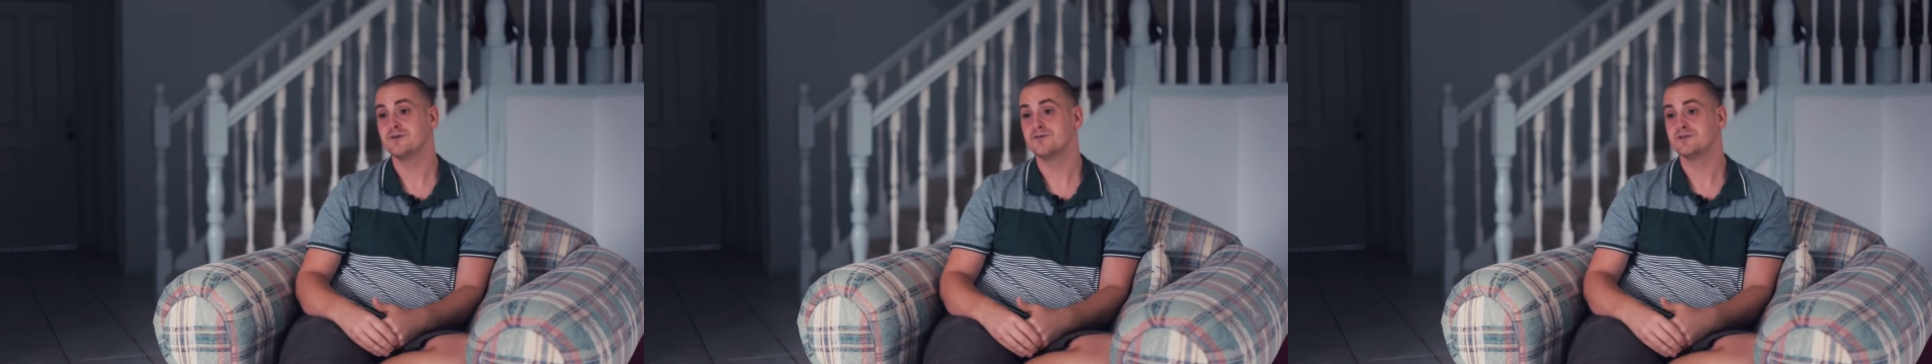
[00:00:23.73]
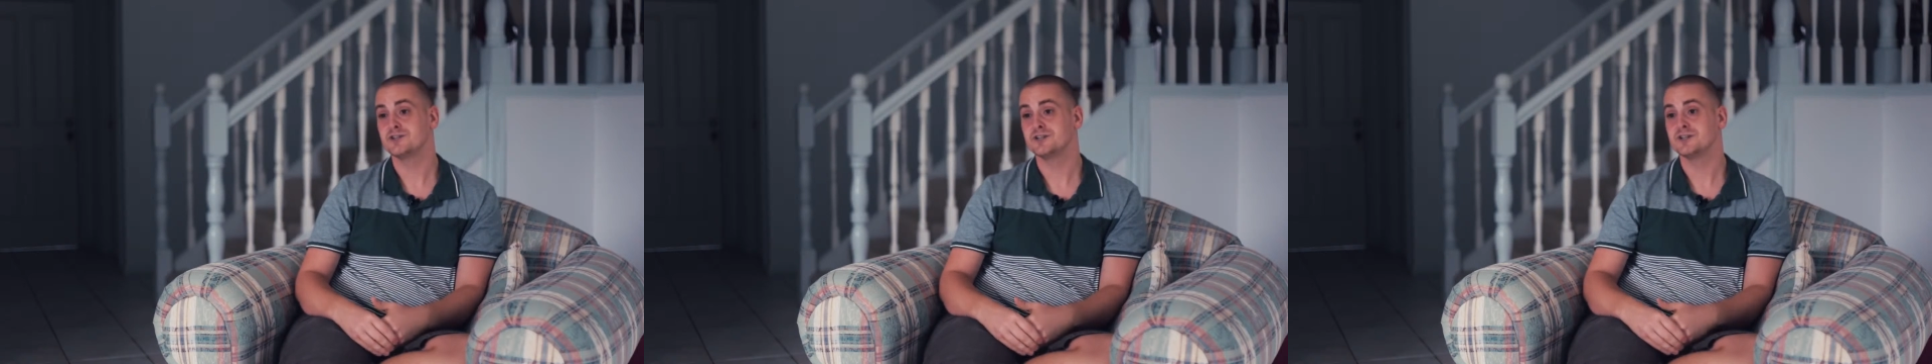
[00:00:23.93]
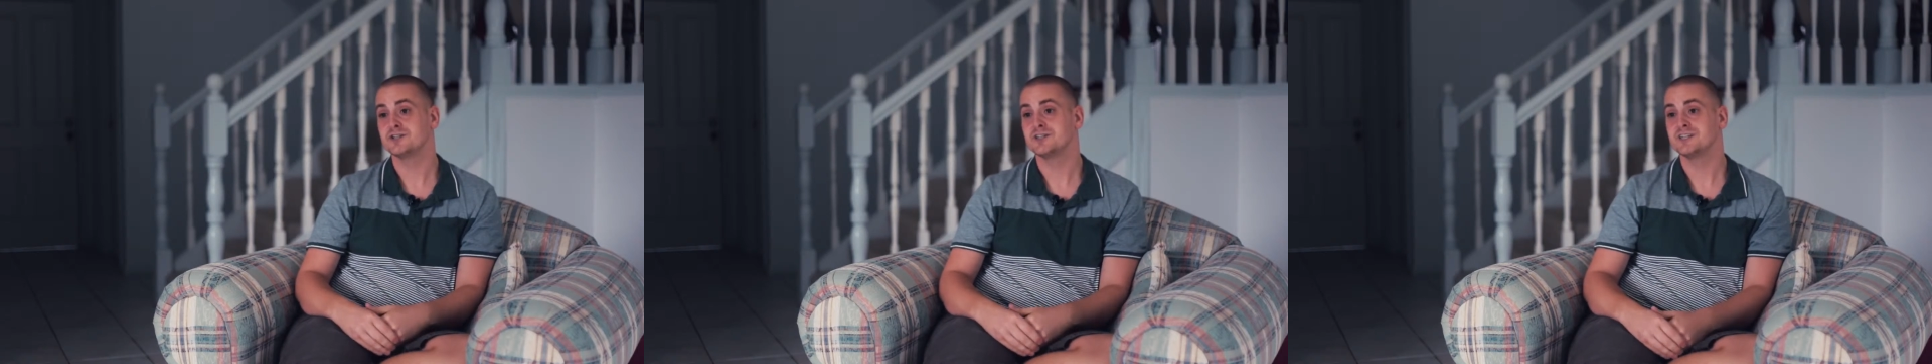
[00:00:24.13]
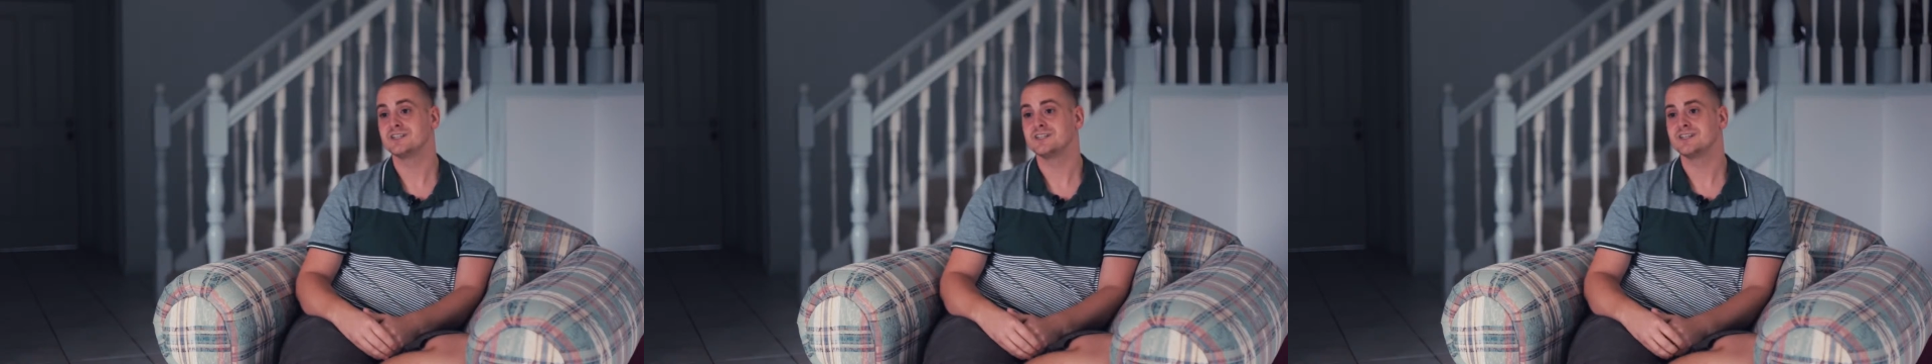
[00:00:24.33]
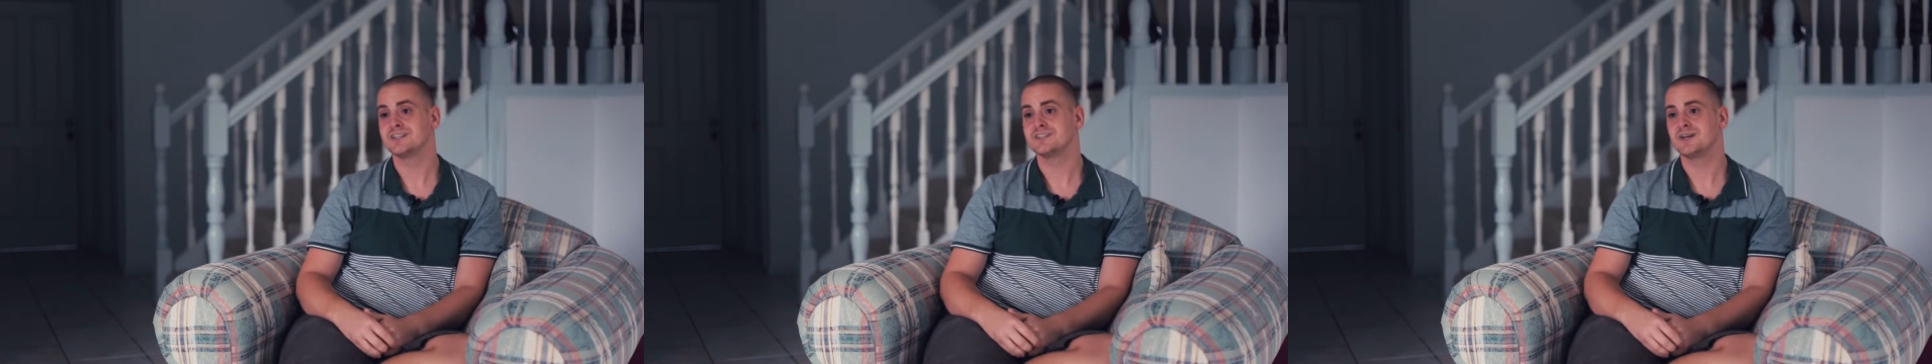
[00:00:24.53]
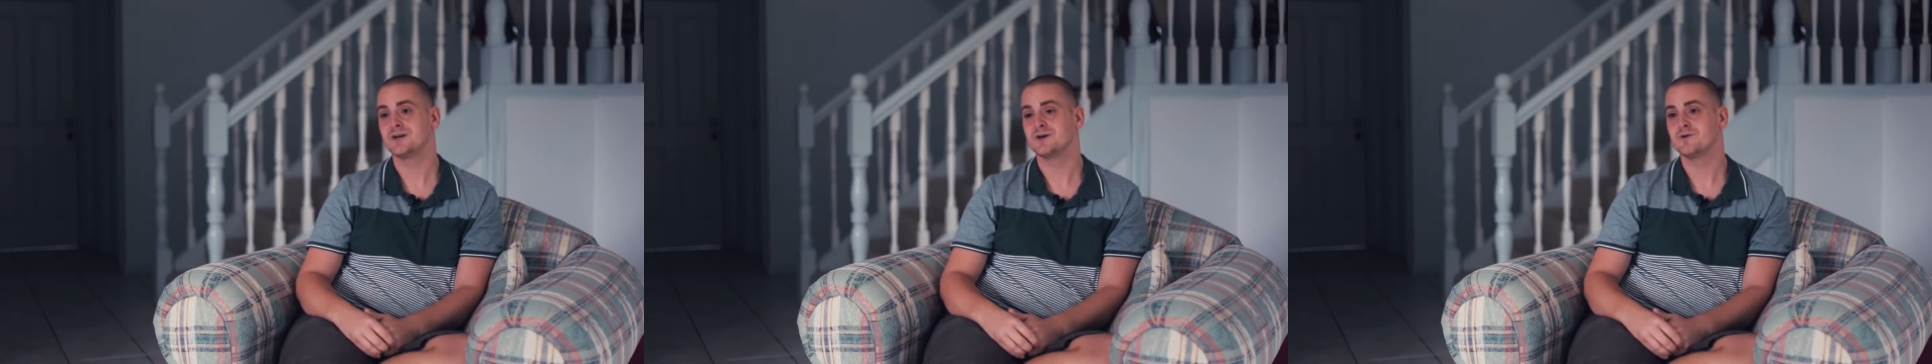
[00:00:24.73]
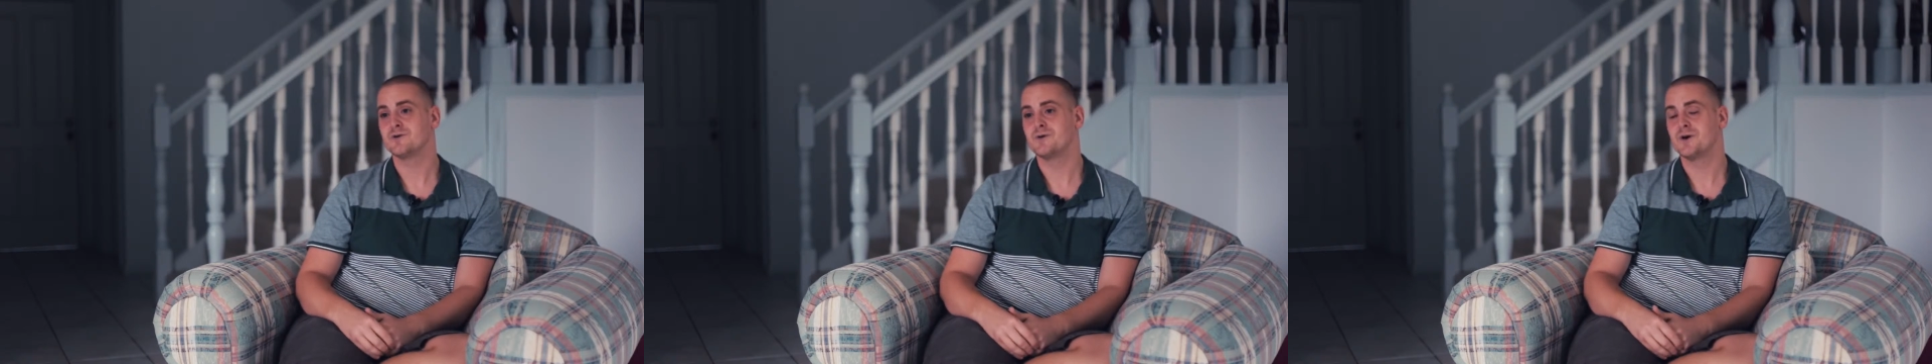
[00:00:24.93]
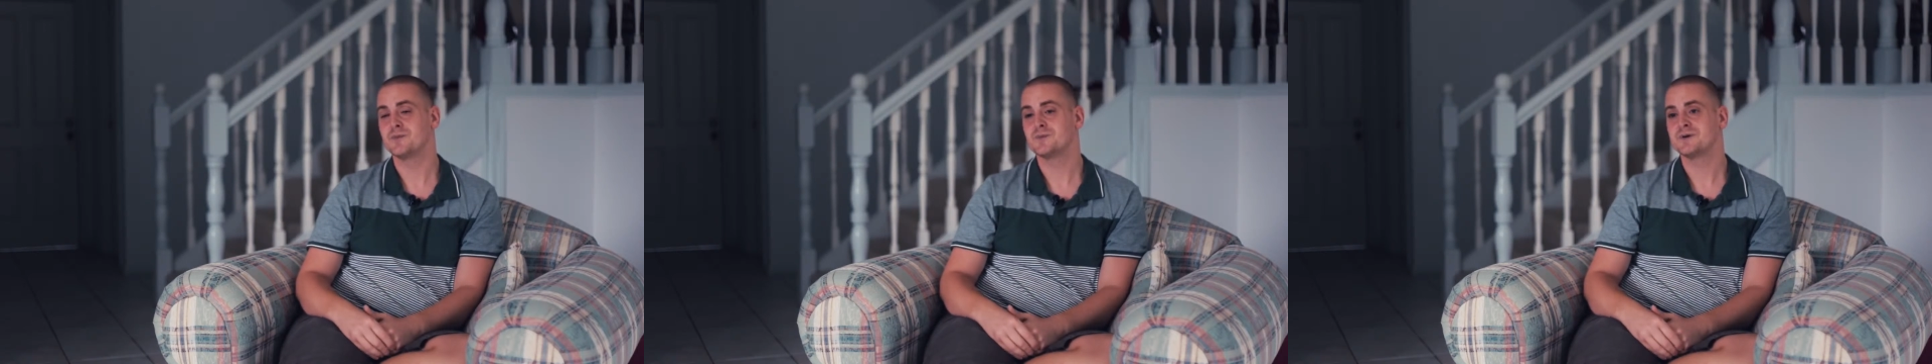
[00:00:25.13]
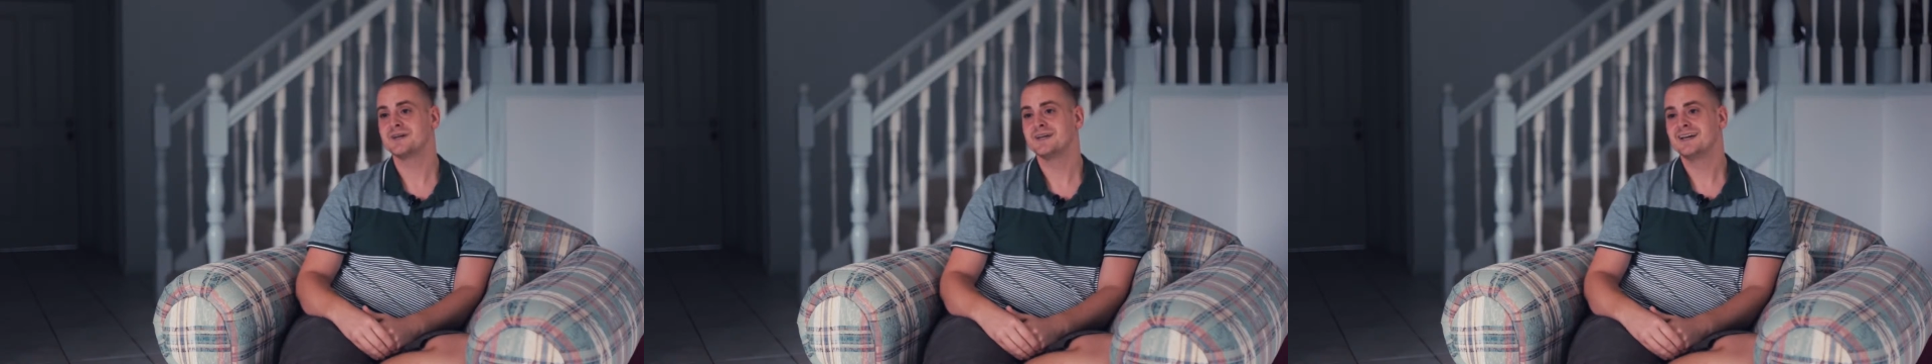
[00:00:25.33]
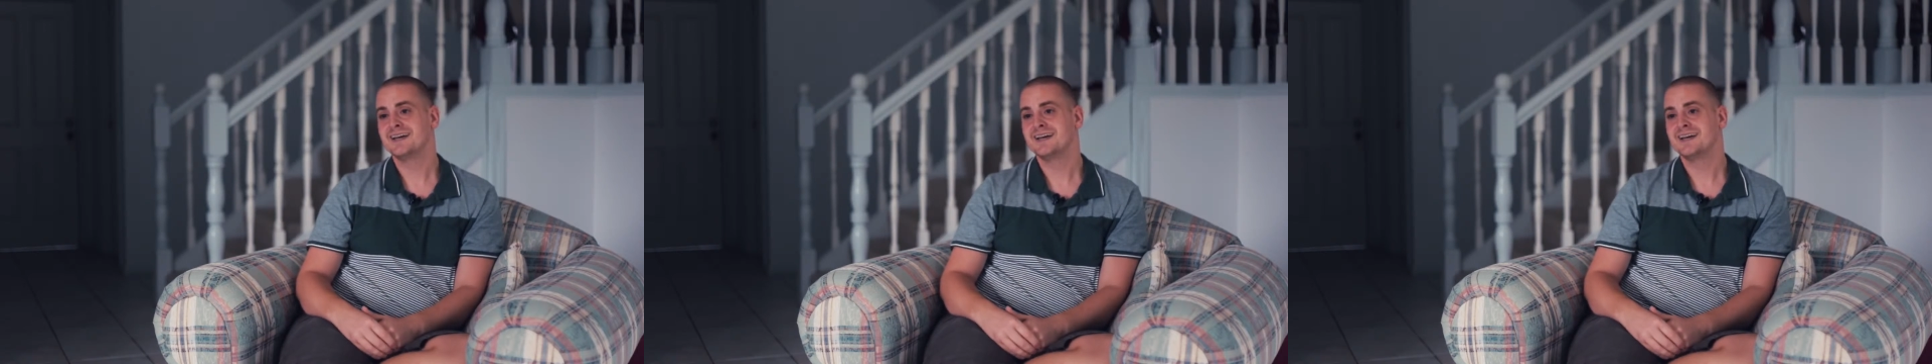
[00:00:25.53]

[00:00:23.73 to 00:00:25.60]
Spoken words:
of churches as I grew up,